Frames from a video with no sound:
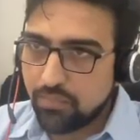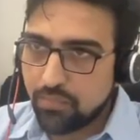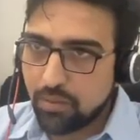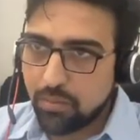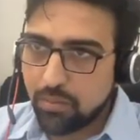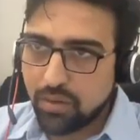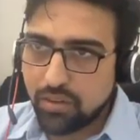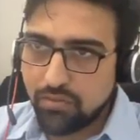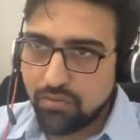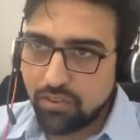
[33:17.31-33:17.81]

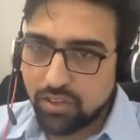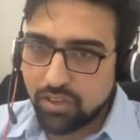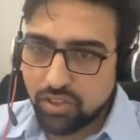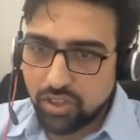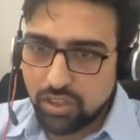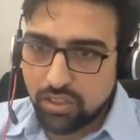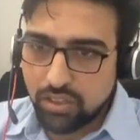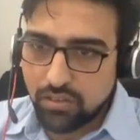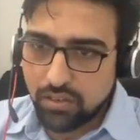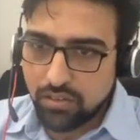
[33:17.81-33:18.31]
Maybe
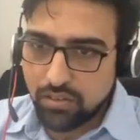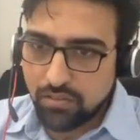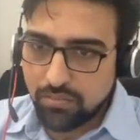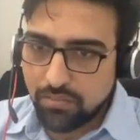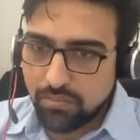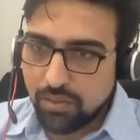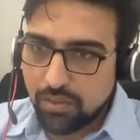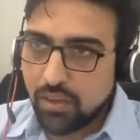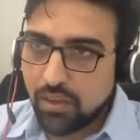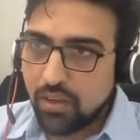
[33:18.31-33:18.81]
refresh it
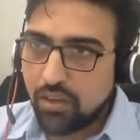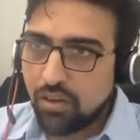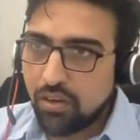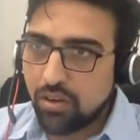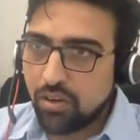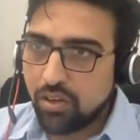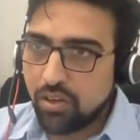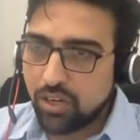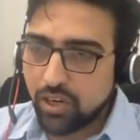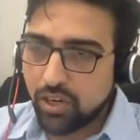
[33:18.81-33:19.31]

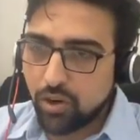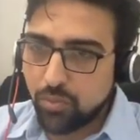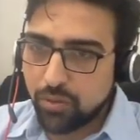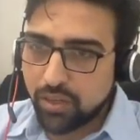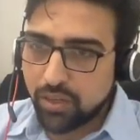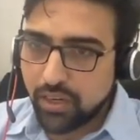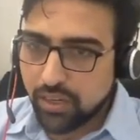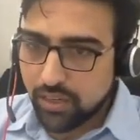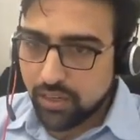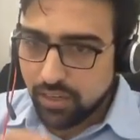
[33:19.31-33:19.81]
or try
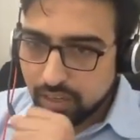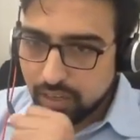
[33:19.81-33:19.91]
opening it